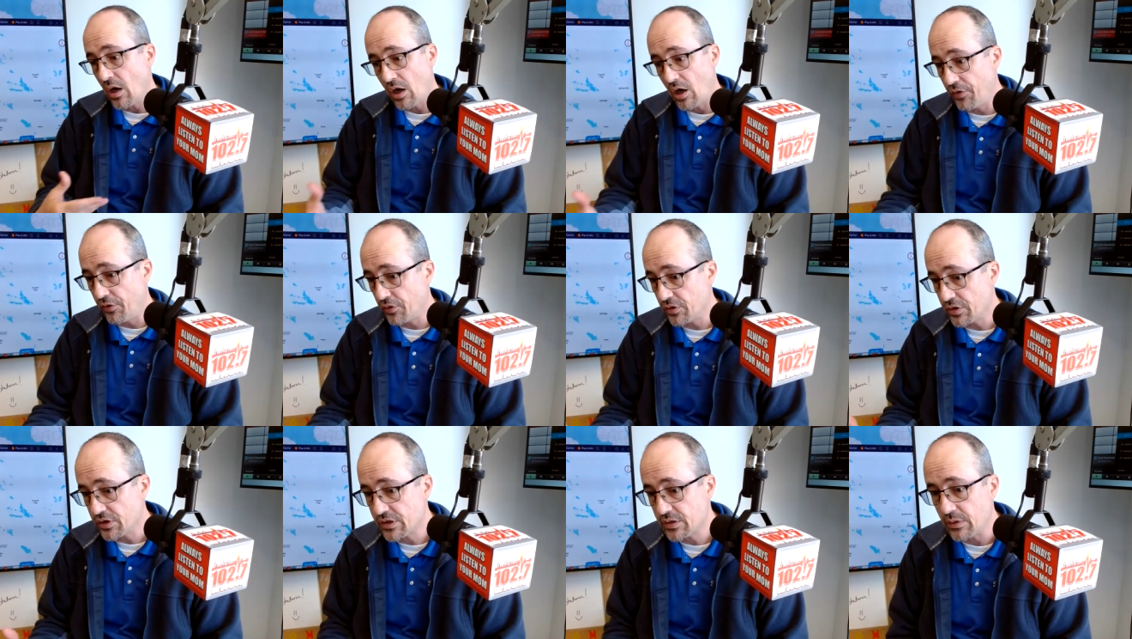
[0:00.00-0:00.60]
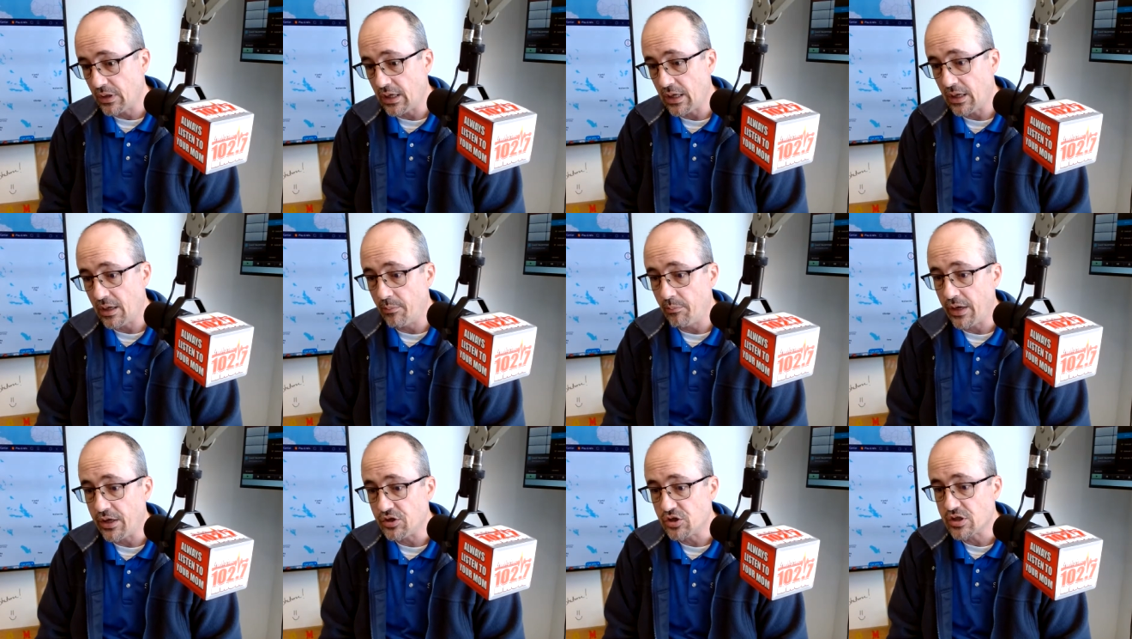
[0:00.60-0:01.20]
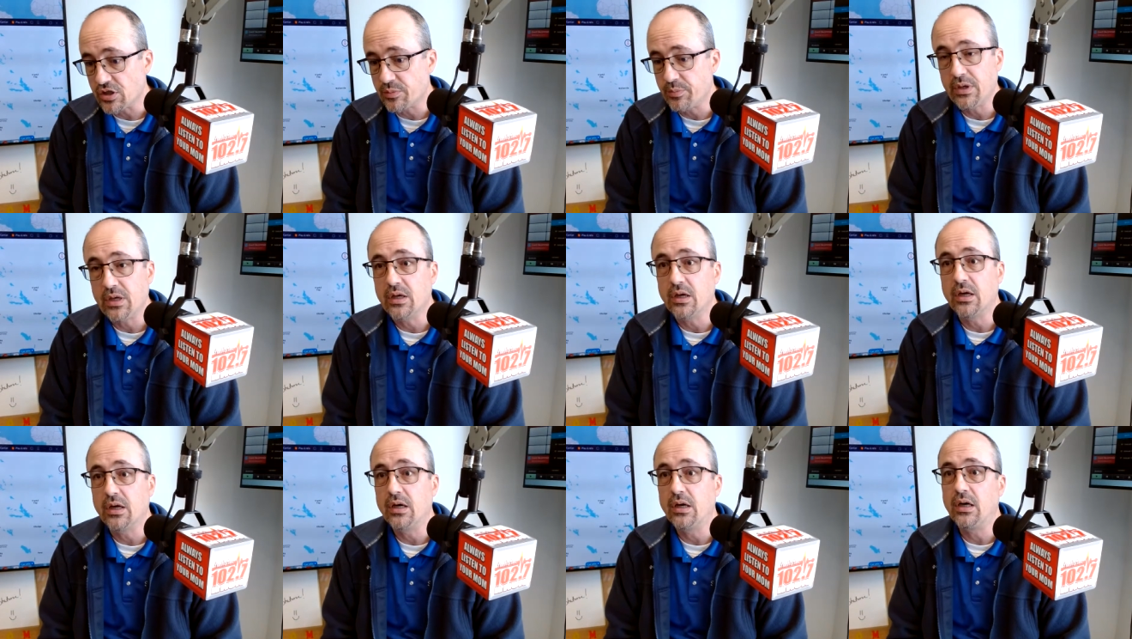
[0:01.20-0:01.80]
Others might just
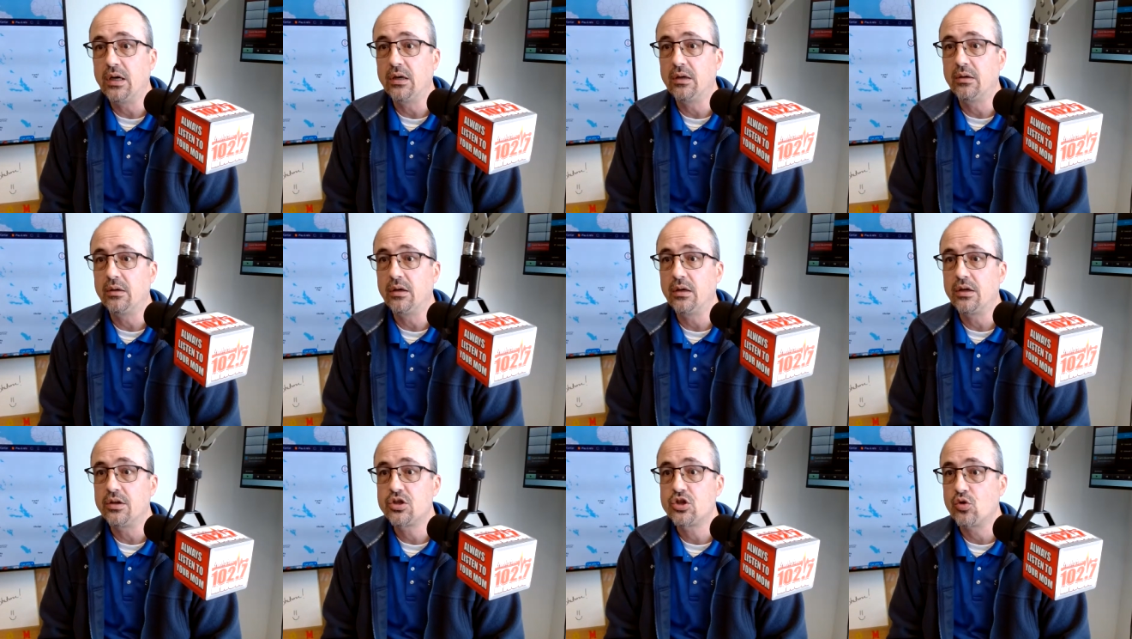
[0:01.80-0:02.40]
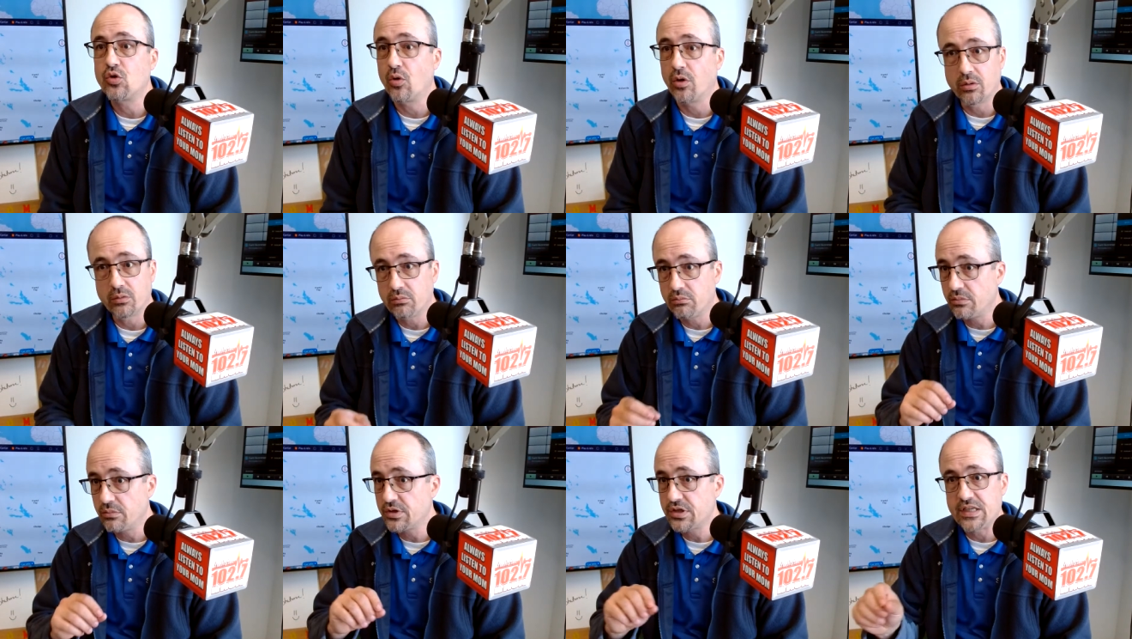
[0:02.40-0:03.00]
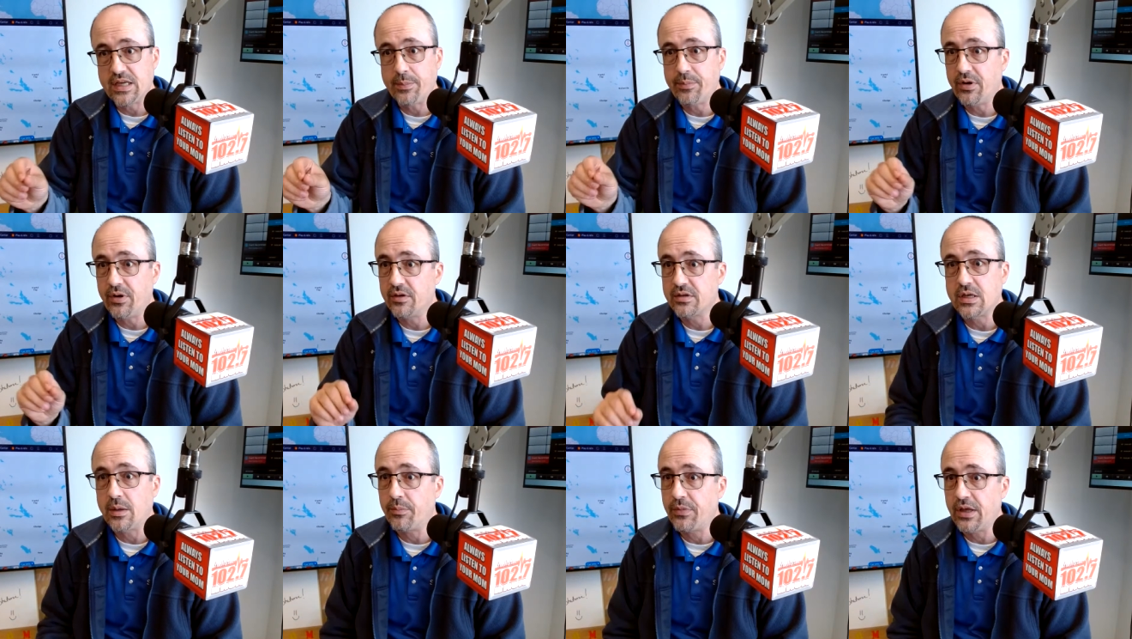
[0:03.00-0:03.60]
be a short snippet
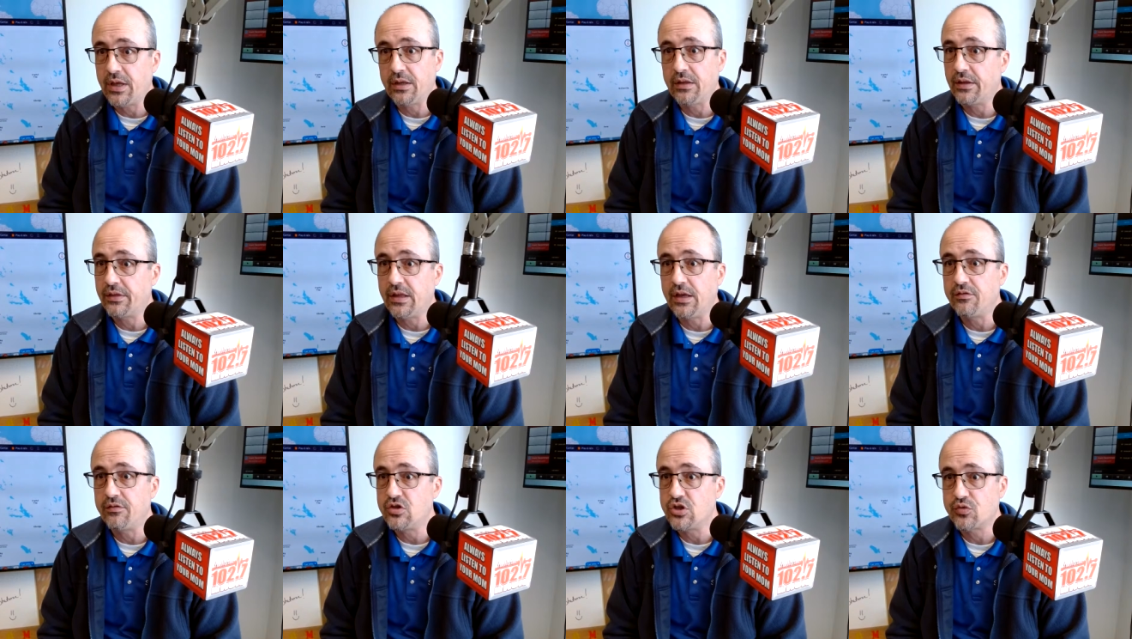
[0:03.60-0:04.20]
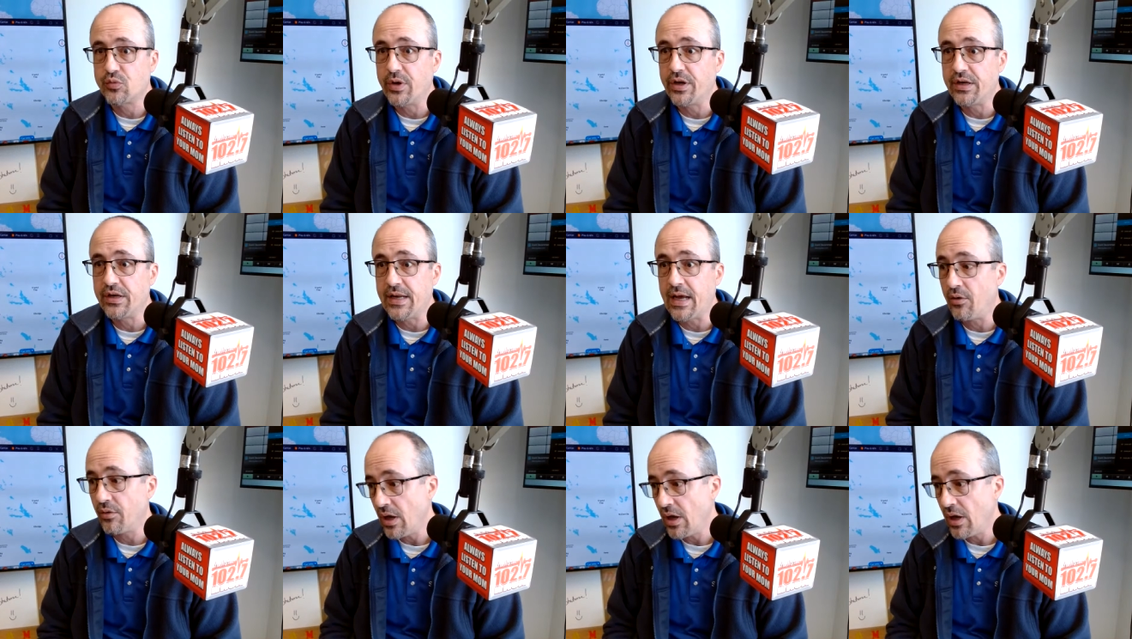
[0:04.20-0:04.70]
of something that they've just written down.